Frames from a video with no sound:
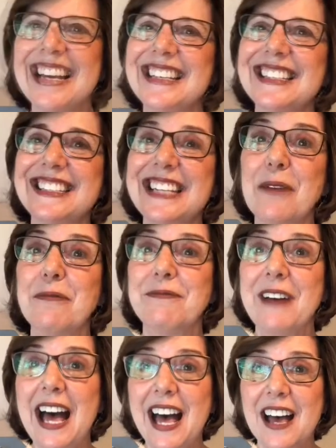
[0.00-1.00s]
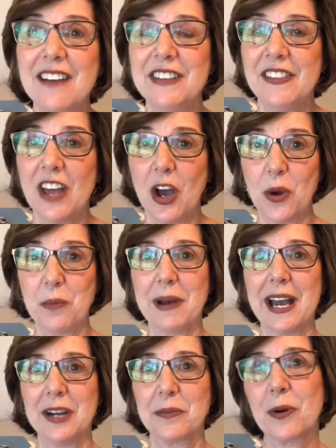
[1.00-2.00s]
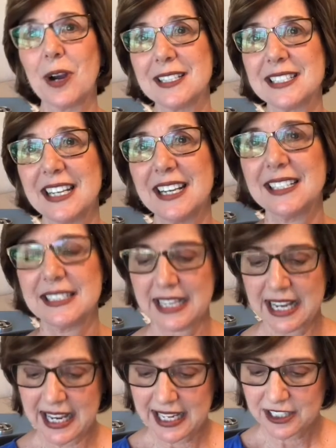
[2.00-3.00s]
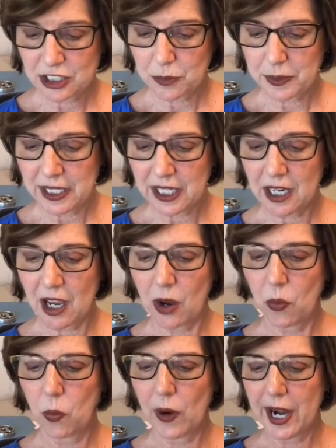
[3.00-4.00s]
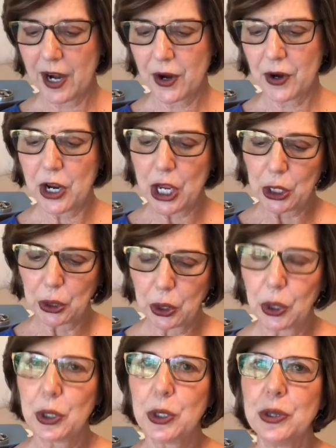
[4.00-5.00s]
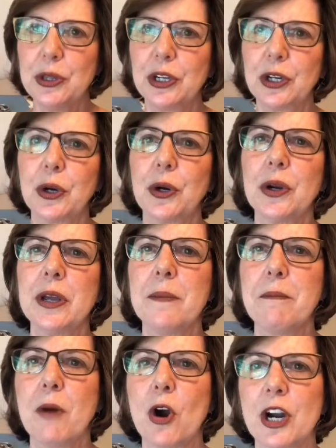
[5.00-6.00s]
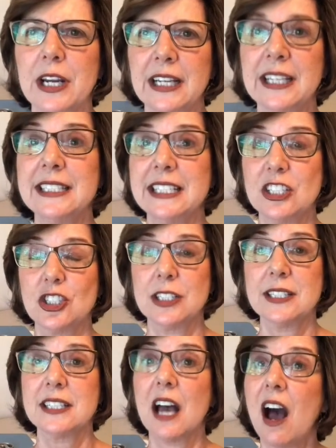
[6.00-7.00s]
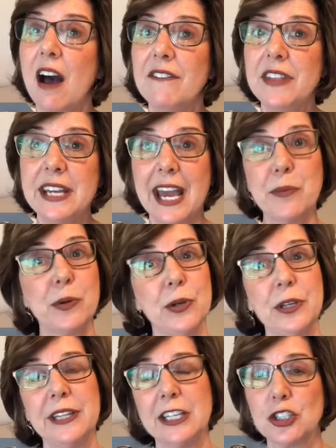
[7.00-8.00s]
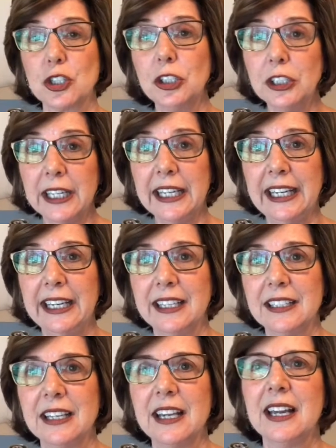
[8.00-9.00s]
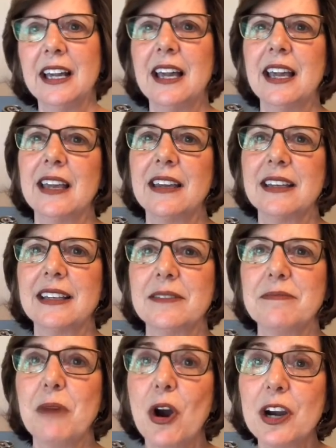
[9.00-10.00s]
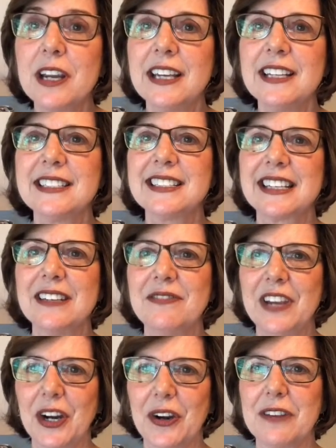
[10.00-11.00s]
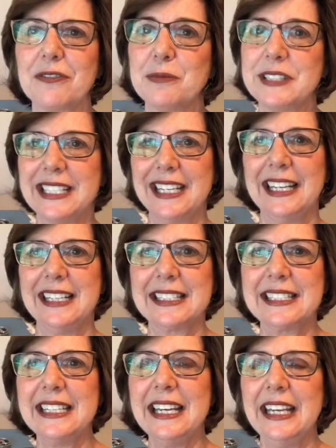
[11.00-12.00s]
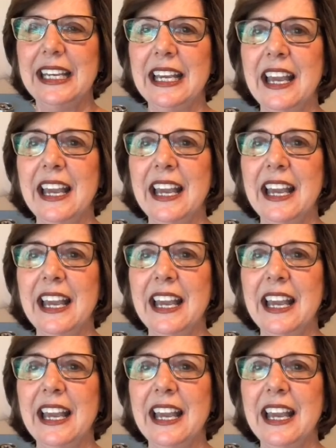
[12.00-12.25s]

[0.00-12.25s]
Step 5 in the home buying process is to be aware, learn the current market conditions of the neighborhood that you're looking in. Markets can vary from city to city.